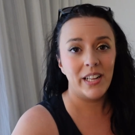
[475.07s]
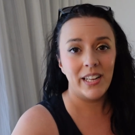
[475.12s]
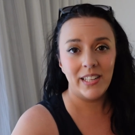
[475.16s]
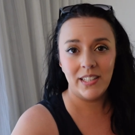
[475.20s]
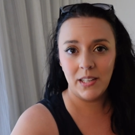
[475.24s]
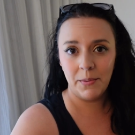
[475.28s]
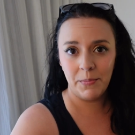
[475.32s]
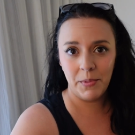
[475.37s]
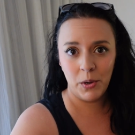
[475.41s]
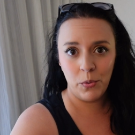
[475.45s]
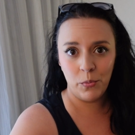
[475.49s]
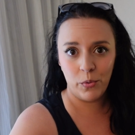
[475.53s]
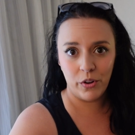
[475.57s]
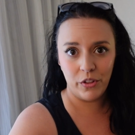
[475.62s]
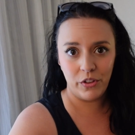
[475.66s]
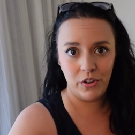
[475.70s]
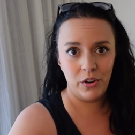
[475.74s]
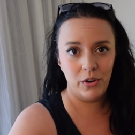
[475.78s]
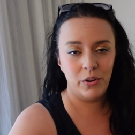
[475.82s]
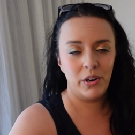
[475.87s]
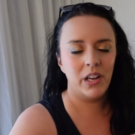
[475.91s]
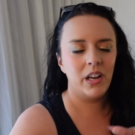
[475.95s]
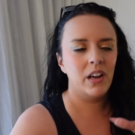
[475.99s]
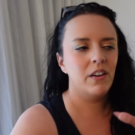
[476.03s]
that's something worth
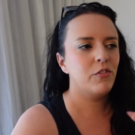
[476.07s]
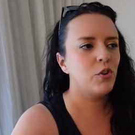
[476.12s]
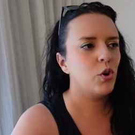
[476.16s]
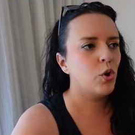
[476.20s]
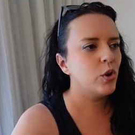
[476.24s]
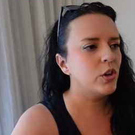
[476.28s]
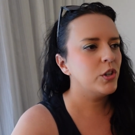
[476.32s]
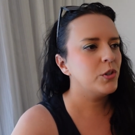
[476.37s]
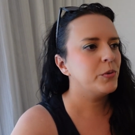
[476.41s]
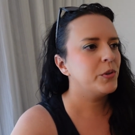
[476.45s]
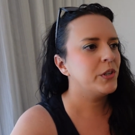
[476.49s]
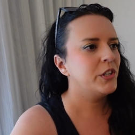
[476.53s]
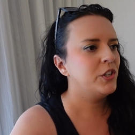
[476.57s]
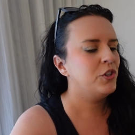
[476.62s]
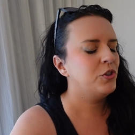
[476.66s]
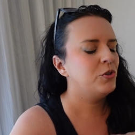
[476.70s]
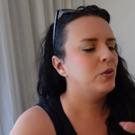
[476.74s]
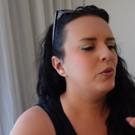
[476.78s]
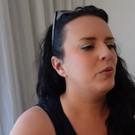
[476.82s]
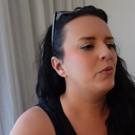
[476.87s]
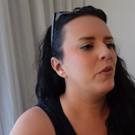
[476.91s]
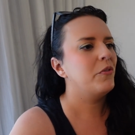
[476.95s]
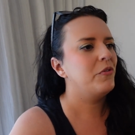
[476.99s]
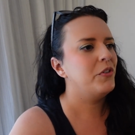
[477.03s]
noting. Of course, we're gonna
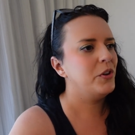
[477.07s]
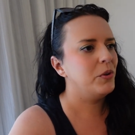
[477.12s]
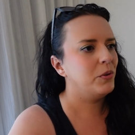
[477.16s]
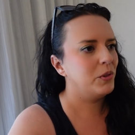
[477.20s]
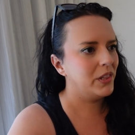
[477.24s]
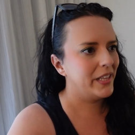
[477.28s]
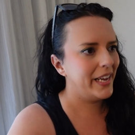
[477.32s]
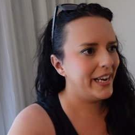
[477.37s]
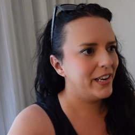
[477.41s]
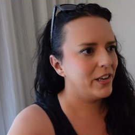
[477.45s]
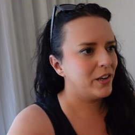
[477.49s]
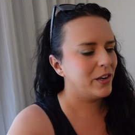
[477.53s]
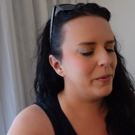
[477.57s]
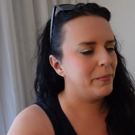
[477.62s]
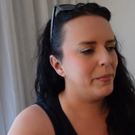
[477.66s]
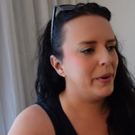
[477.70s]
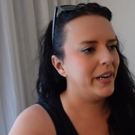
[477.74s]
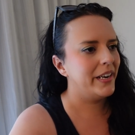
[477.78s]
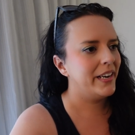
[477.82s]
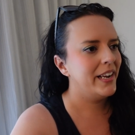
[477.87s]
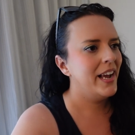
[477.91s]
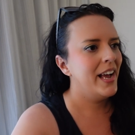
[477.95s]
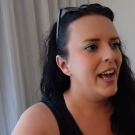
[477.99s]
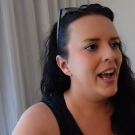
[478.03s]
do a review later,
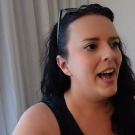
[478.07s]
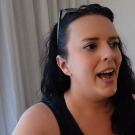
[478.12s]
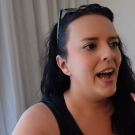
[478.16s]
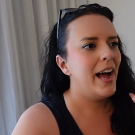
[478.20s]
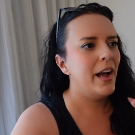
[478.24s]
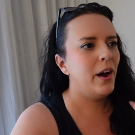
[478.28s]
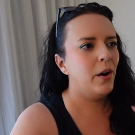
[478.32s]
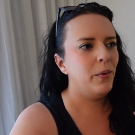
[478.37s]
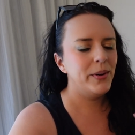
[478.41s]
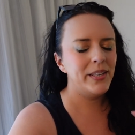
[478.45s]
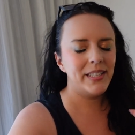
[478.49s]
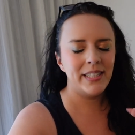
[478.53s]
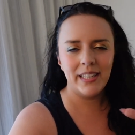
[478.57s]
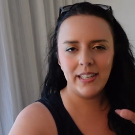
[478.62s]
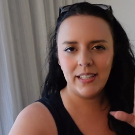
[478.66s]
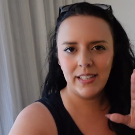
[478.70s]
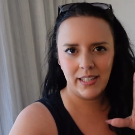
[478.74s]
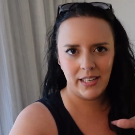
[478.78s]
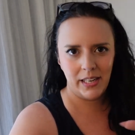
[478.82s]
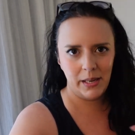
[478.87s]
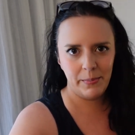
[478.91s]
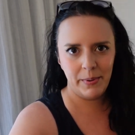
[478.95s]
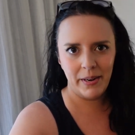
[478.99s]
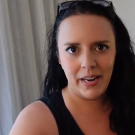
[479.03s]
but I always like
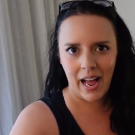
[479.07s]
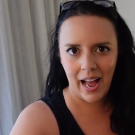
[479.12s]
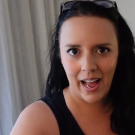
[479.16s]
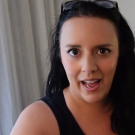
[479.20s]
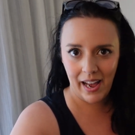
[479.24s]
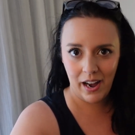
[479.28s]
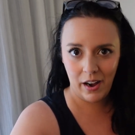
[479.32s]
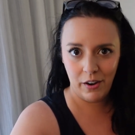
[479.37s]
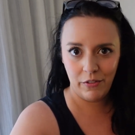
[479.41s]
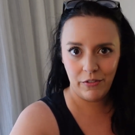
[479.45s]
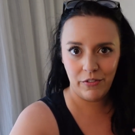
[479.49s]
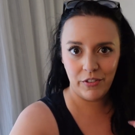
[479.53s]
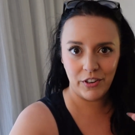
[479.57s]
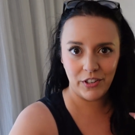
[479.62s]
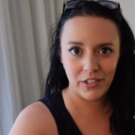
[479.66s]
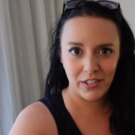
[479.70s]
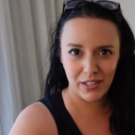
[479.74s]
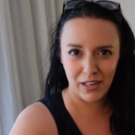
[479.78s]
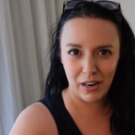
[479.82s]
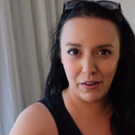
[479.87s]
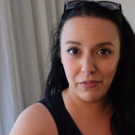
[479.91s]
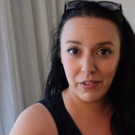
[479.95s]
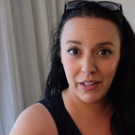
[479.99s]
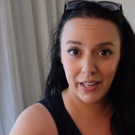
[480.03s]
to keep an eye out for
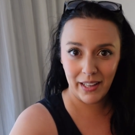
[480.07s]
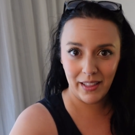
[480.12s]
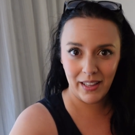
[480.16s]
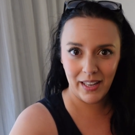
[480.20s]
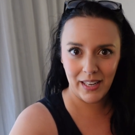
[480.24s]
stuff like